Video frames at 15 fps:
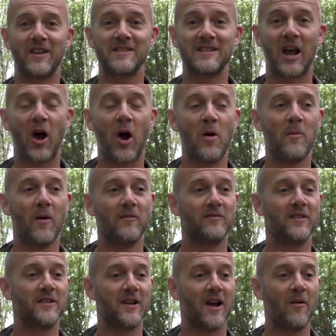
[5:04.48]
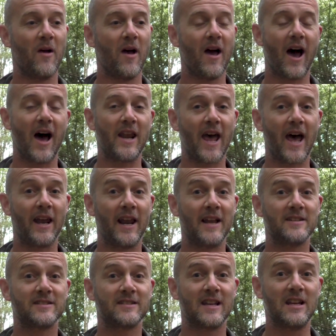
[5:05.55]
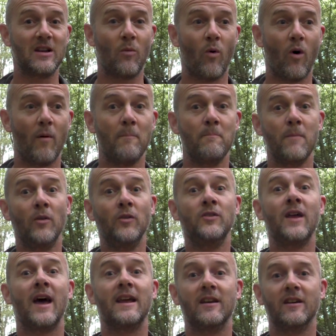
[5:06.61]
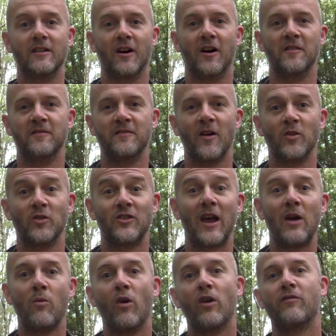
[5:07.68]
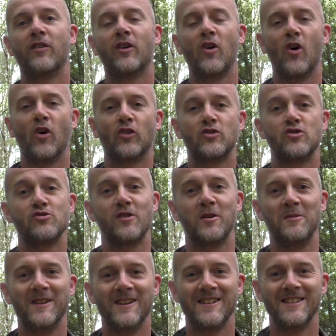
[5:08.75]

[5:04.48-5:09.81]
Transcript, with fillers: days, I hope, on video. And, and let's see what Monday unfolds, day one of the course true